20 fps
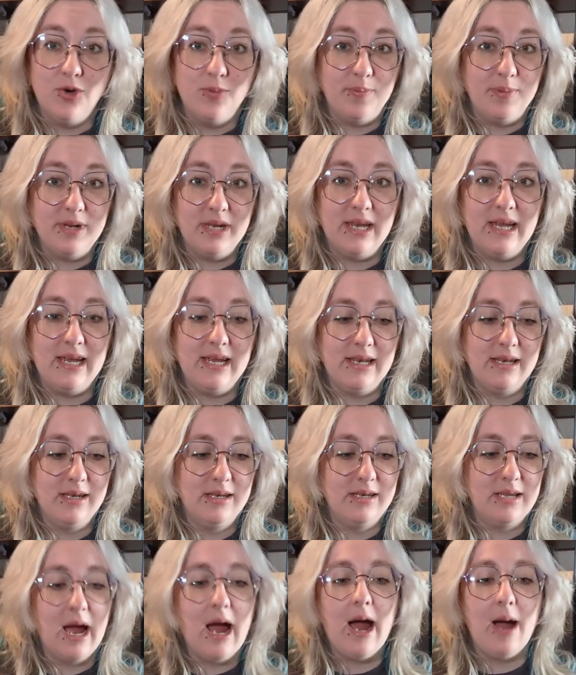opening
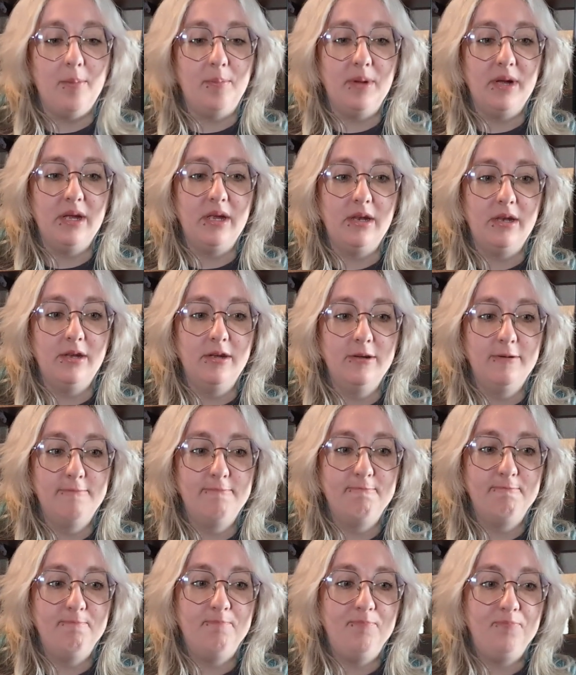to happen
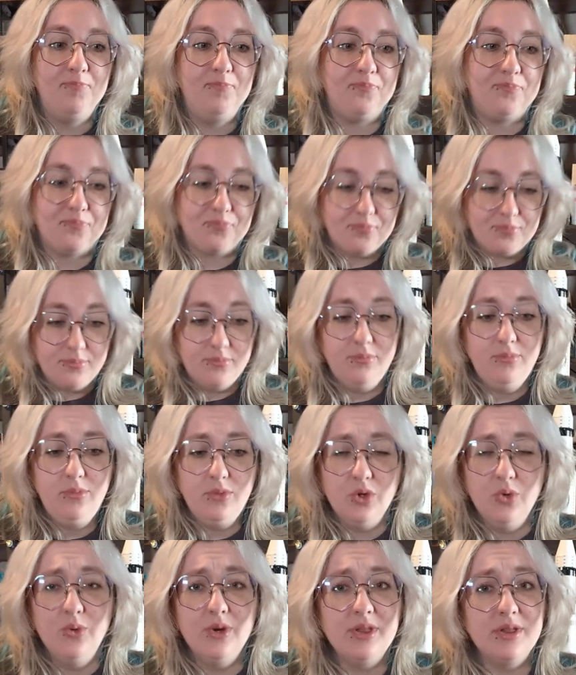
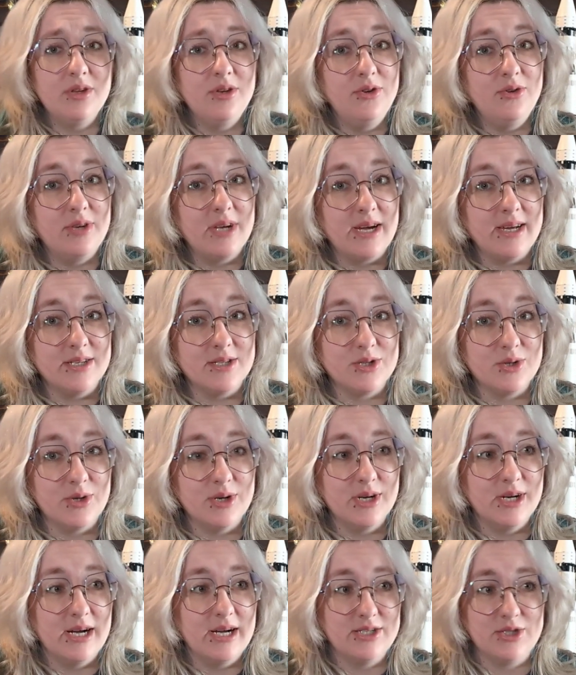with the new
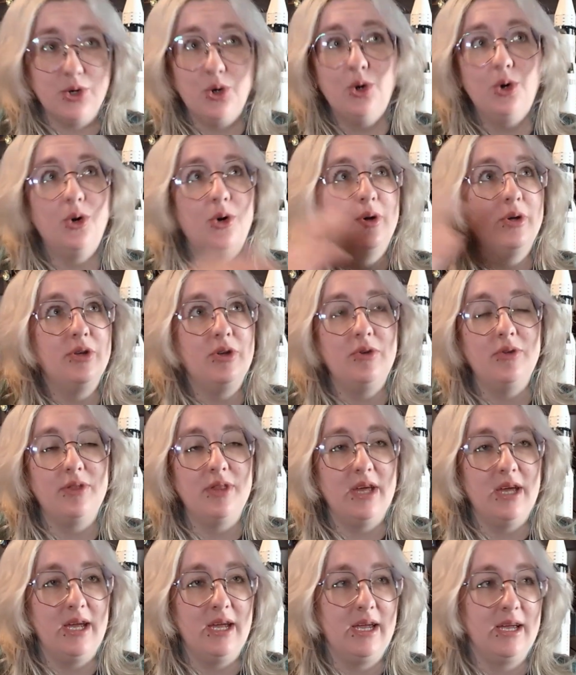dinosaur as a whole new
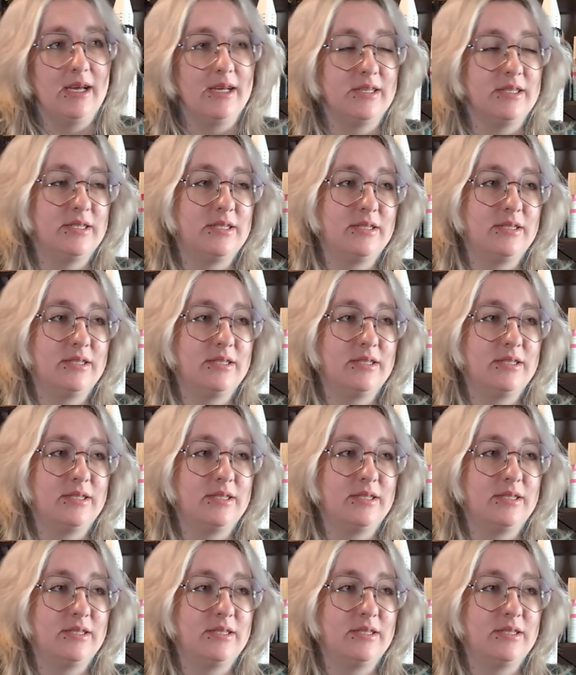thing.